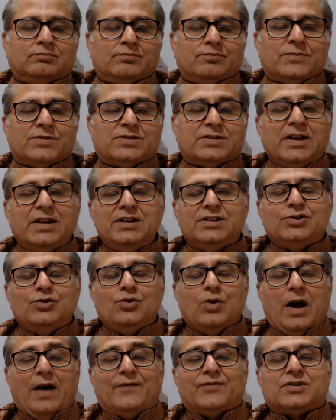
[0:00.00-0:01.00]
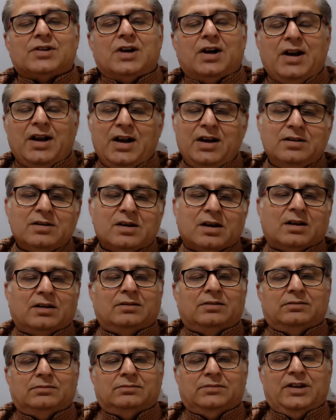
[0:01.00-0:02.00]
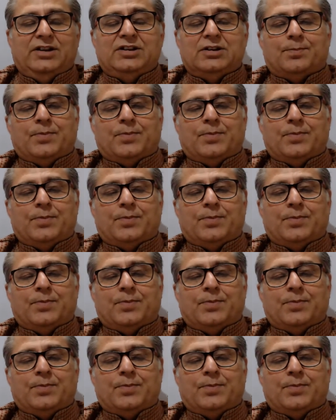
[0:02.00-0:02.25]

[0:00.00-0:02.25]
Since you have studied in the